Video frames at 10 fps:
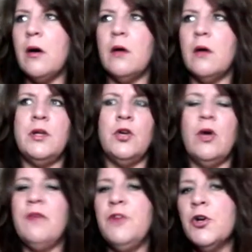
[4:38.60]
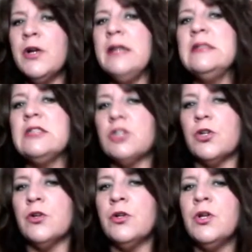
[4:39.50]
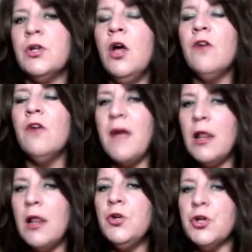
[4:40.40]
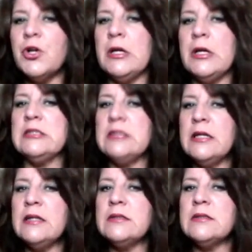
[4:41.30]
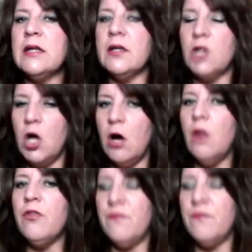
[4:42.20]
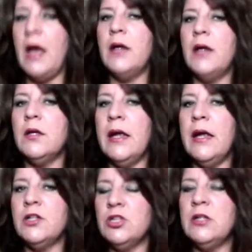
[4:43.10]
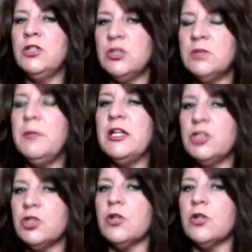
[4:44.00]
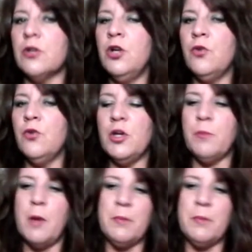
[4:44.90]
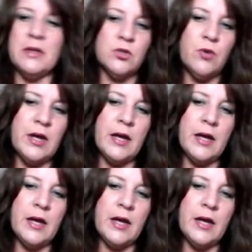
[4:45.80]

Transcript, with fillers: you know, if you're concerned, follow your instincts and call the vet and, and just make sure, you know, that your puppy is okay.